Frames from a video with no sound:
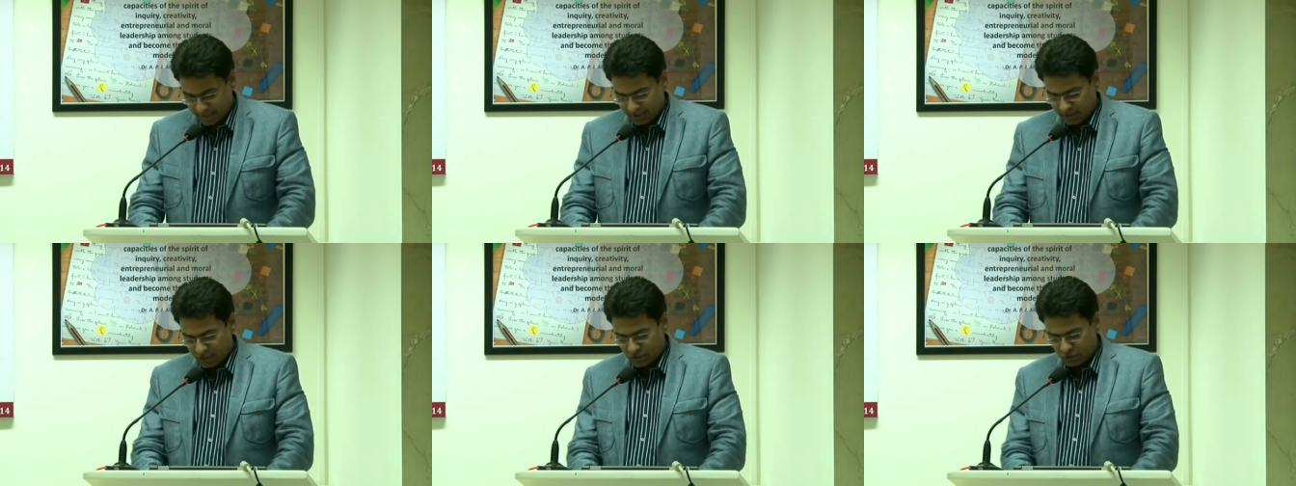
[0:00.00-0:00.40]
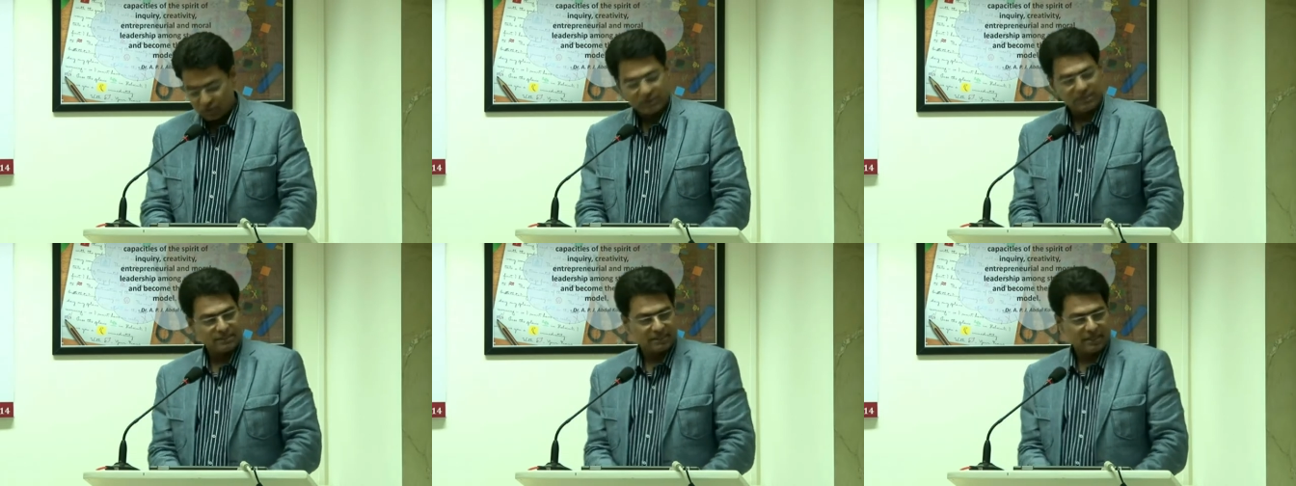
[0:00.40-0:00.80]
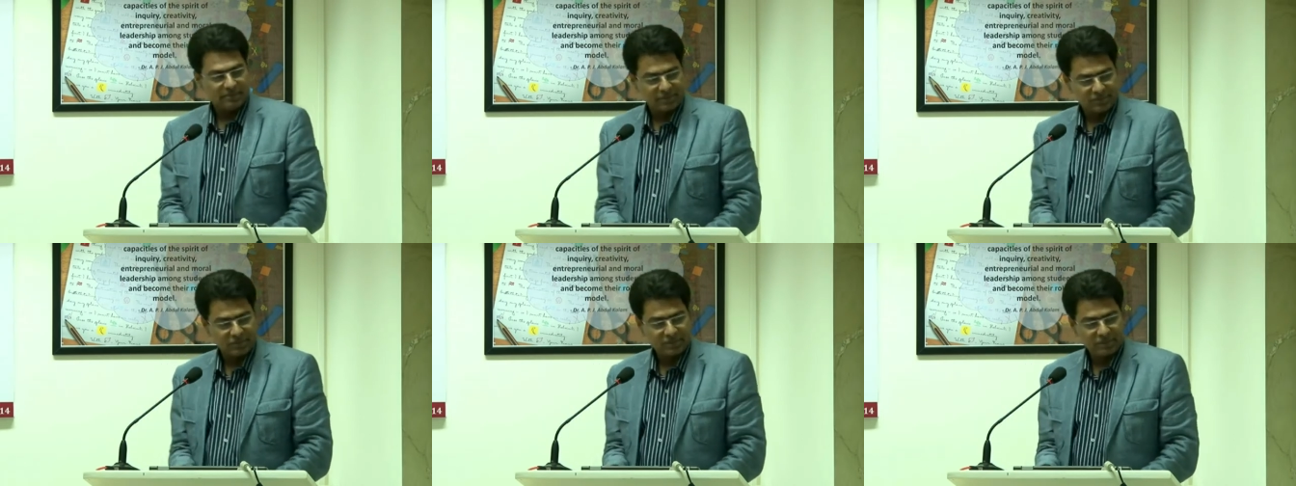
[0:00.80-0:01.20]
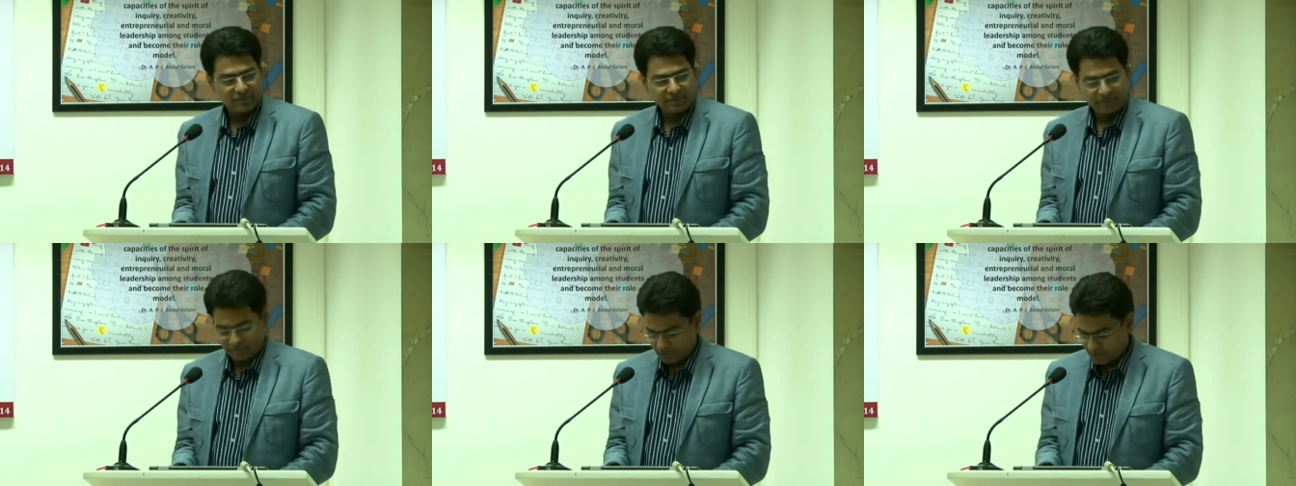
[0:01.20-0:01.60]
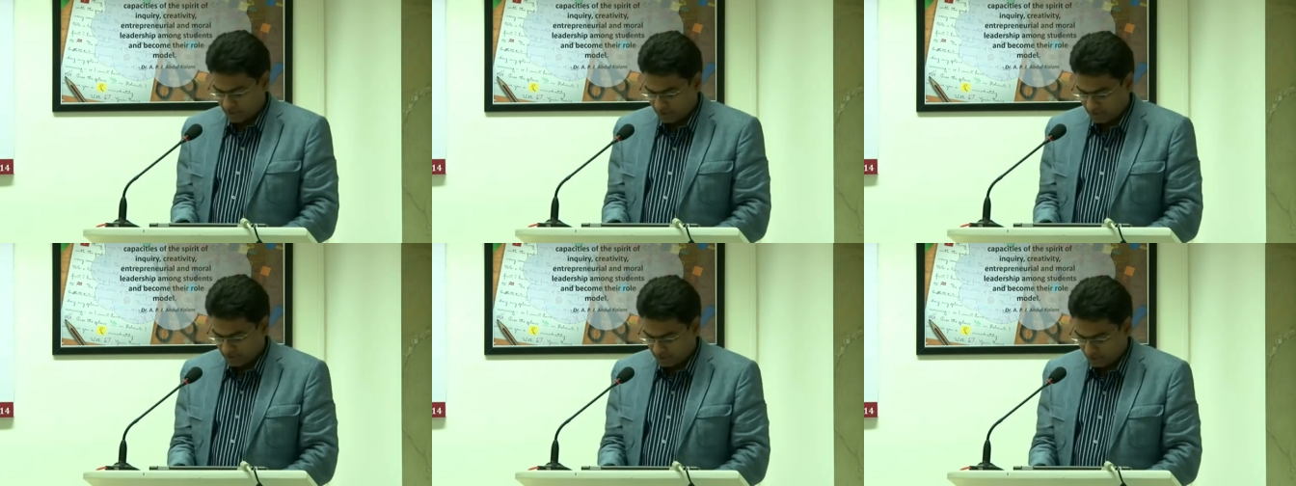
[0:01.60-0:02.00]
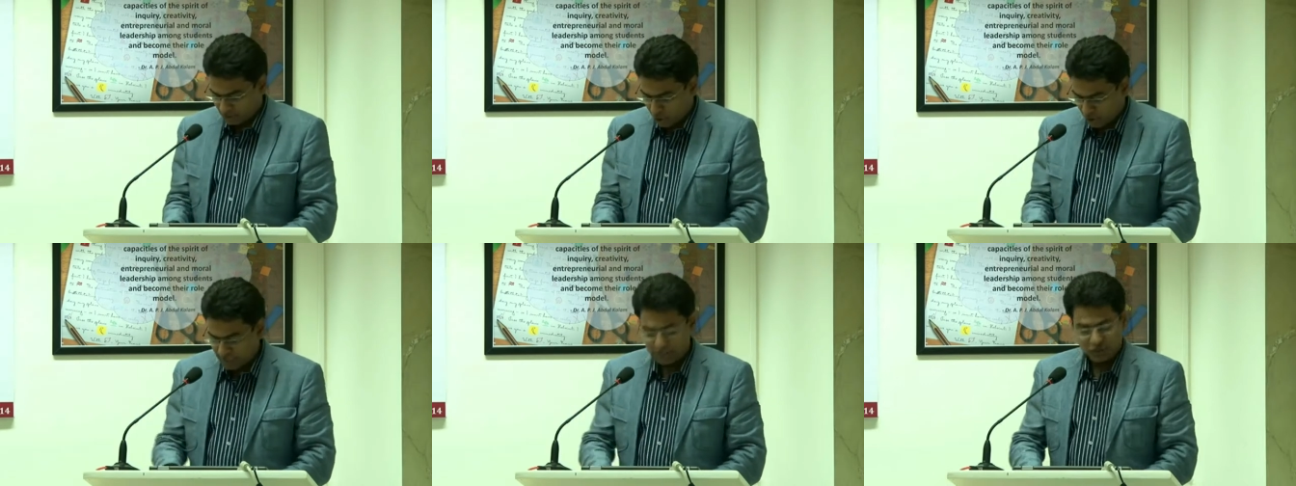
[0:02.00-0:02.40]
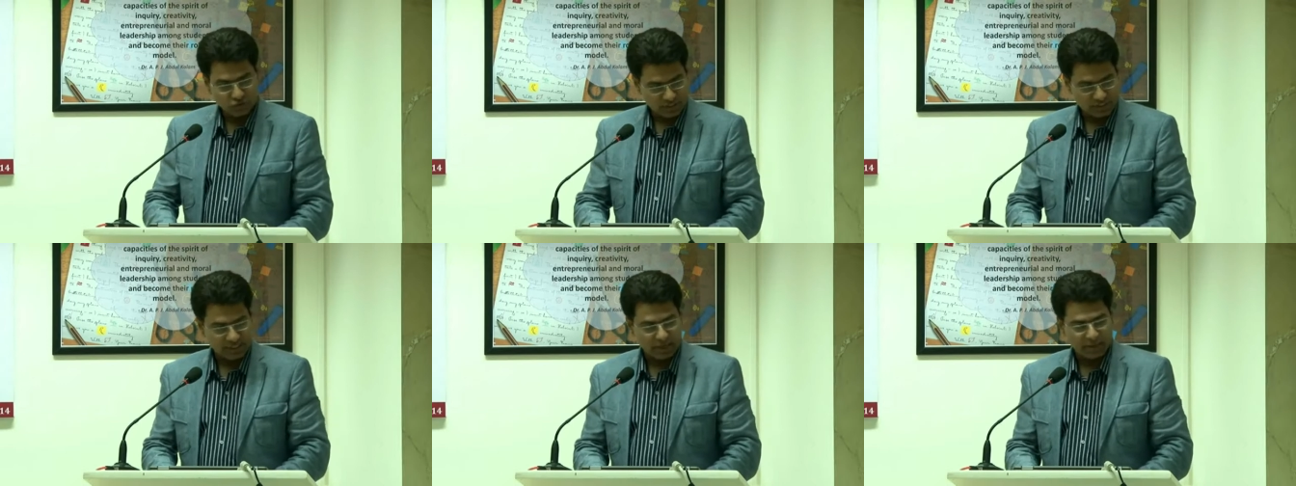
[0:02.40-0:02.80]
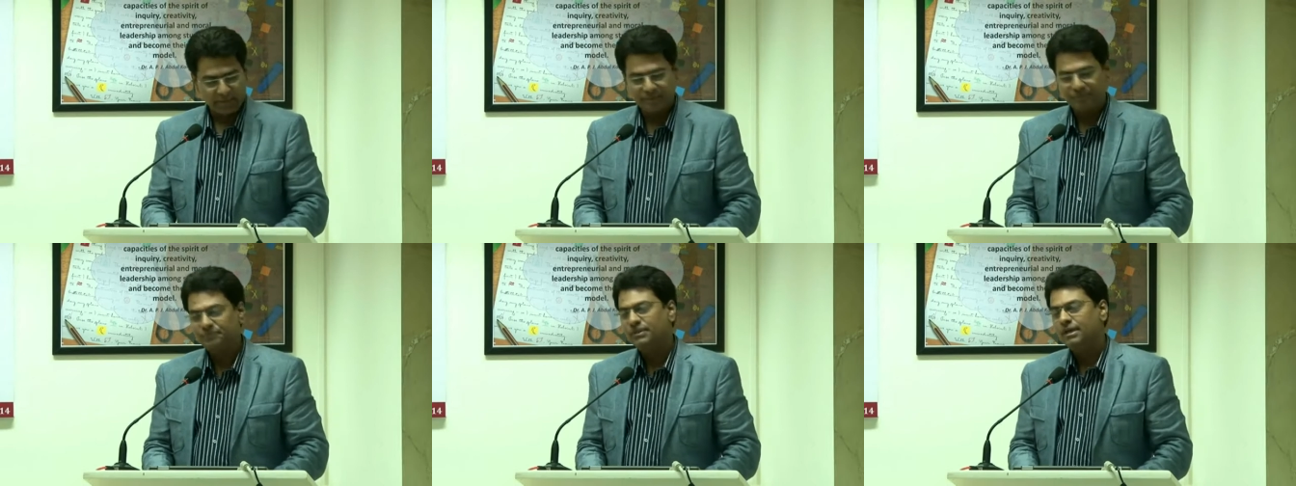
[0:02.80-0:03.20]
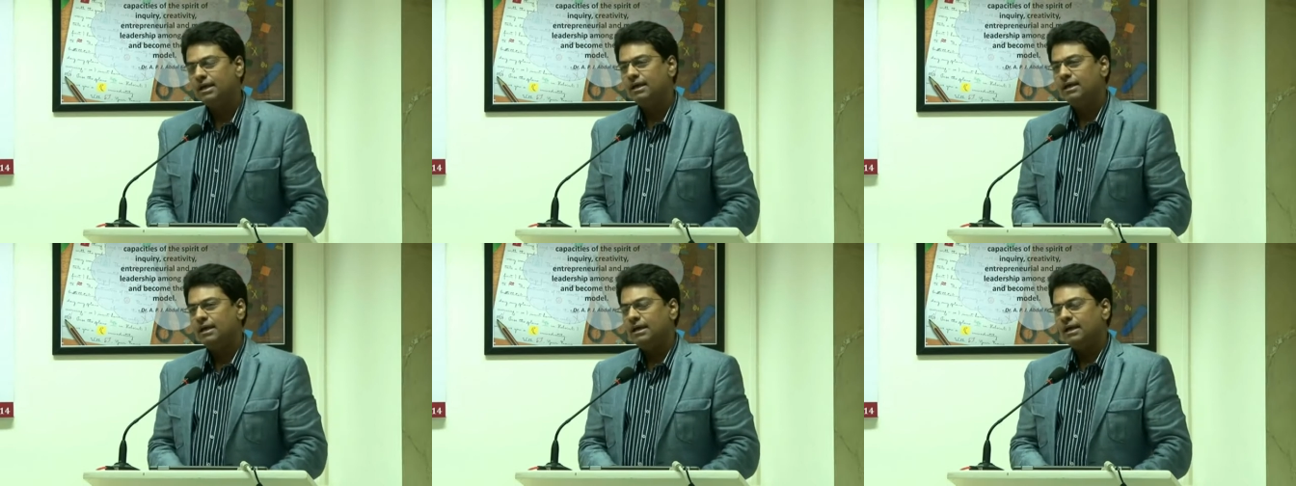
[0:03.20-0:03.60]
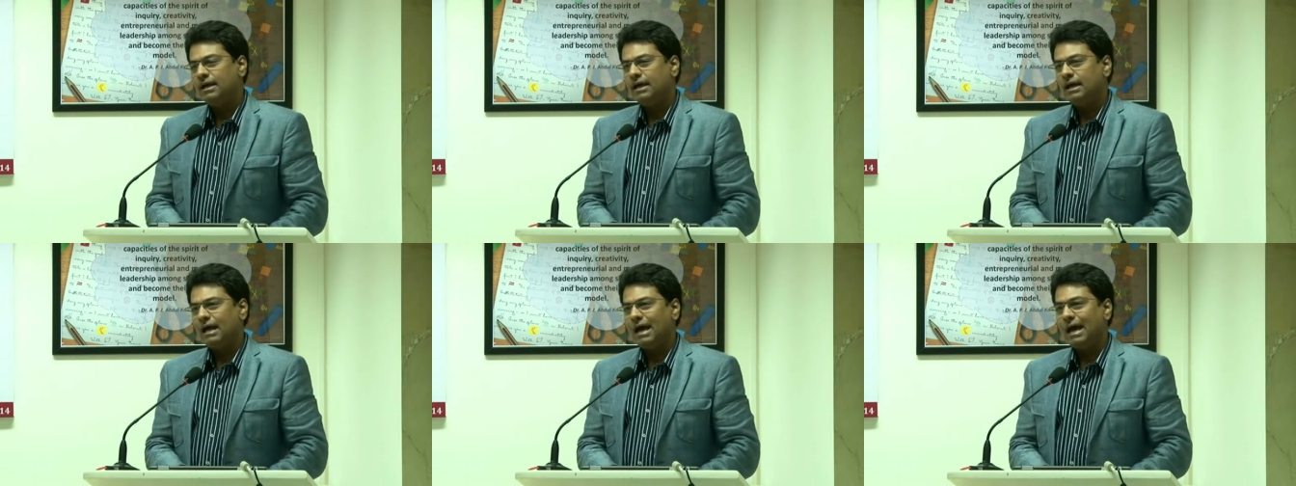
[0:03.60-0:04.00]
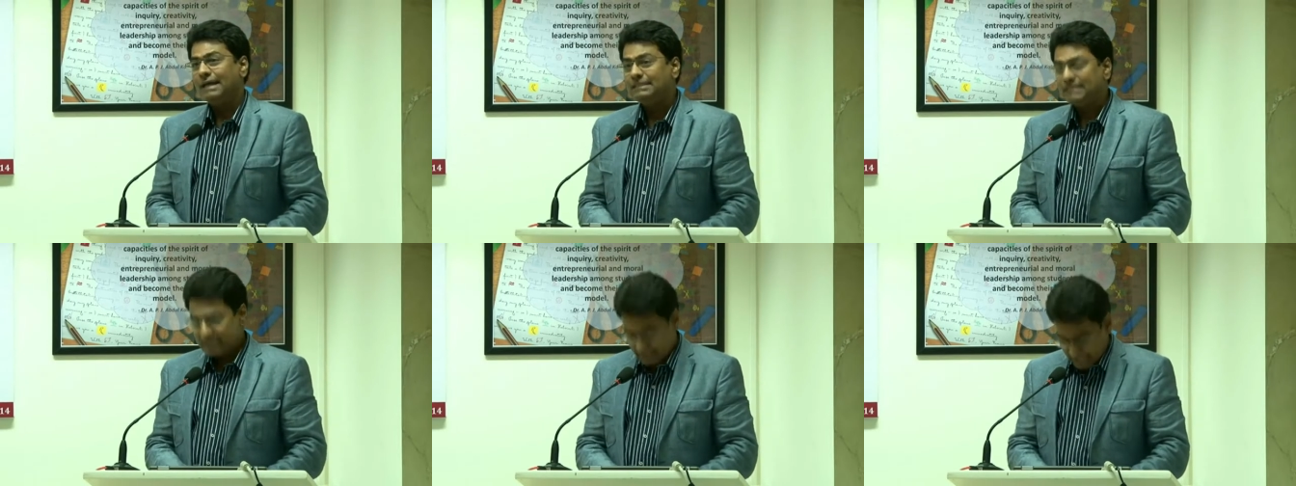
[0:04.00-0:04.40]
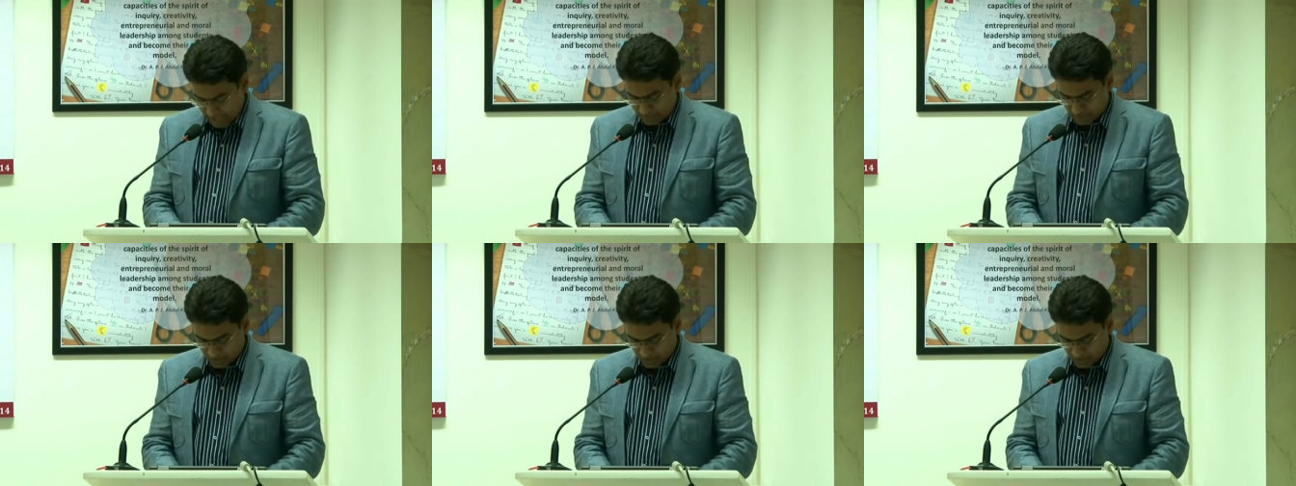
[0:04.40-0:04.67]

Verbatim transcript: uh, Sunni Islamists uh, loyal to Saddam. At the same